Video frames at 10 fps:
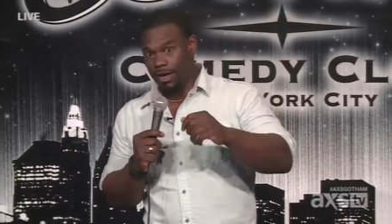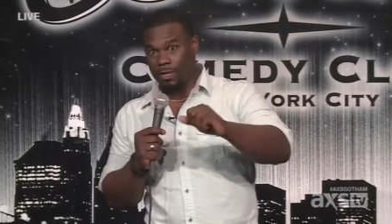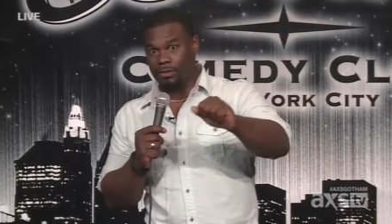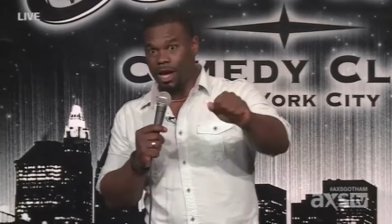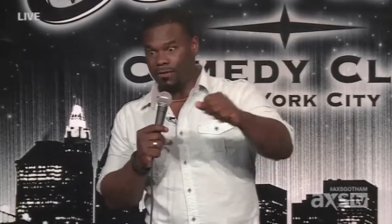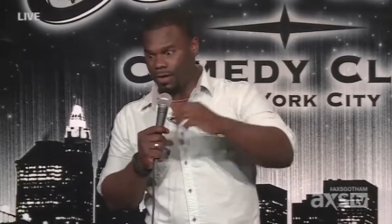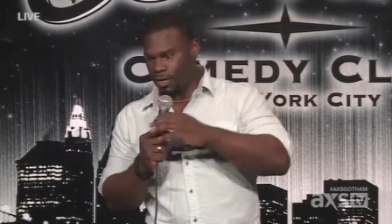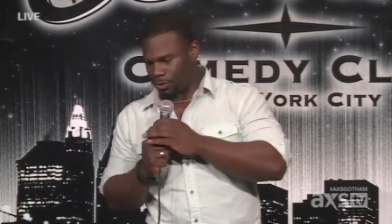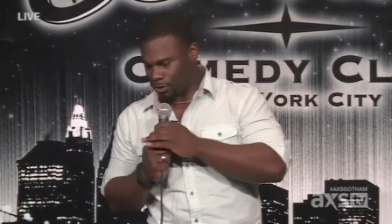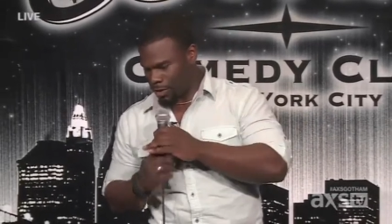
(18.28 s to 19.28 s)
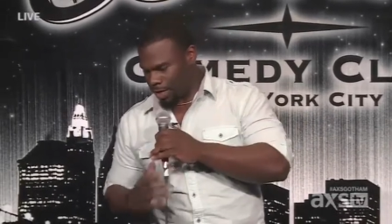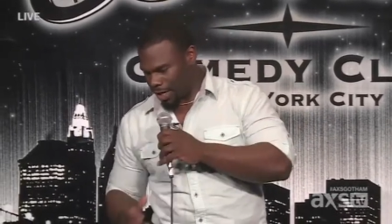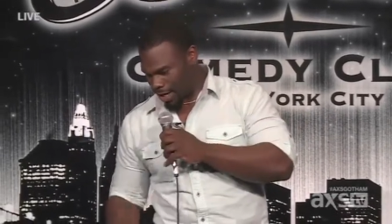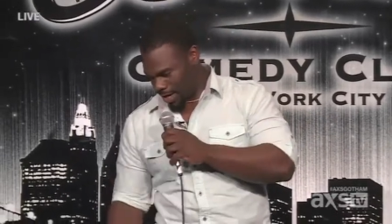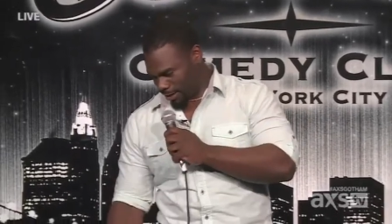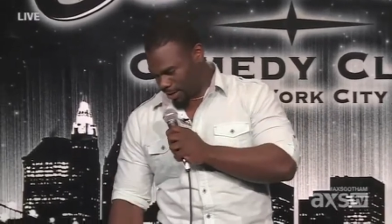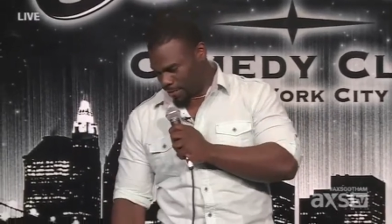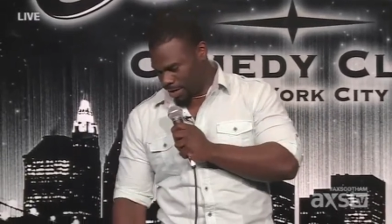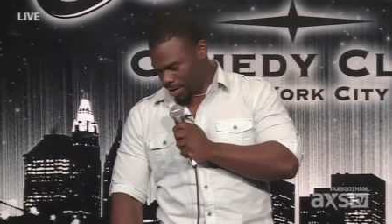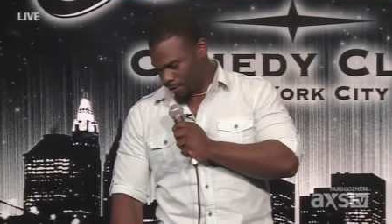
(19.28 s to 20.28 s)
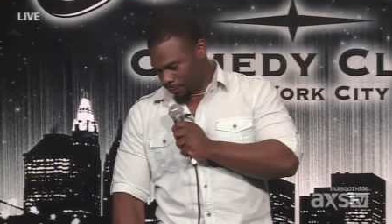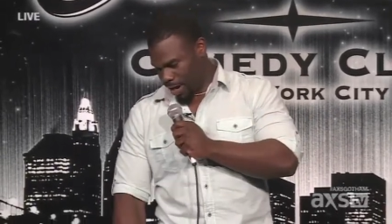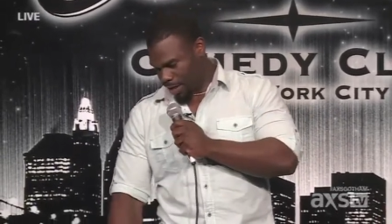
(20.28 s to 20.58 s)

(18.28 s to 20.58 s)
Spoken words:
I could be driving down the street and I start running out of